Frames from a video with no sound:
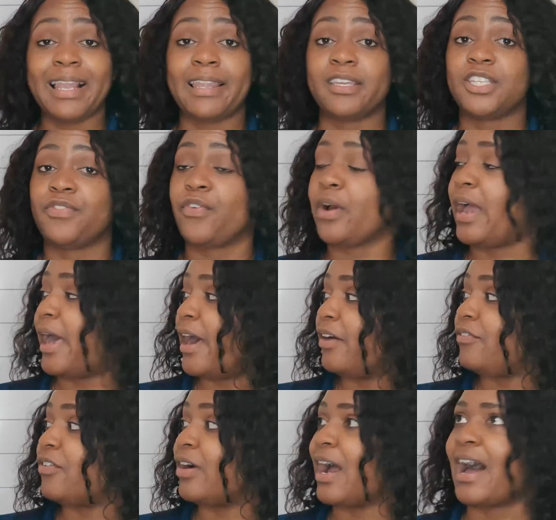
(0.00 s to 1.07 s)
my list
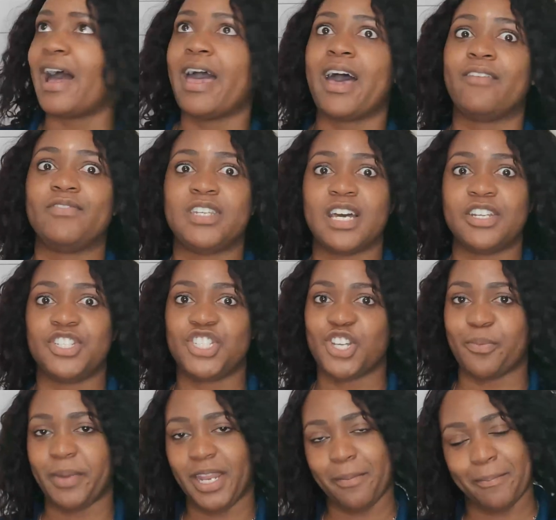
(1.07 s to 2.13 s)
forever. I have done
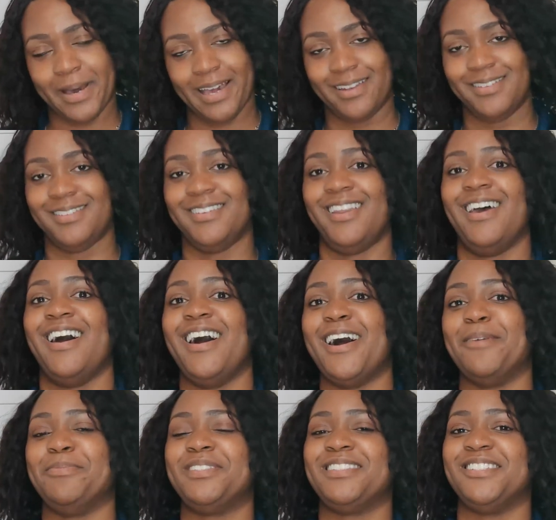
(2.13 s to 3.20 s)
so many
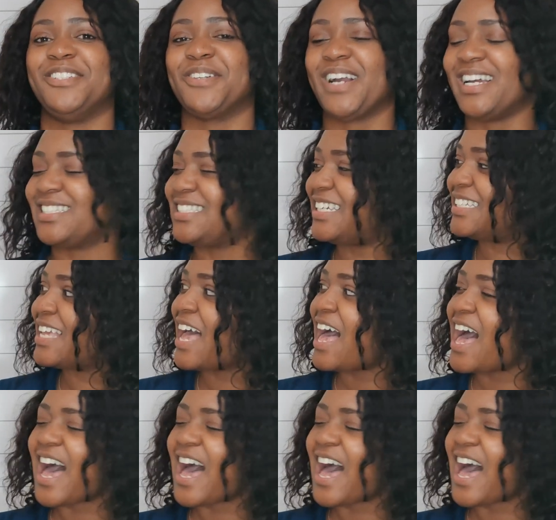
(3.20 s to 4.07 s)
button-ups dresses.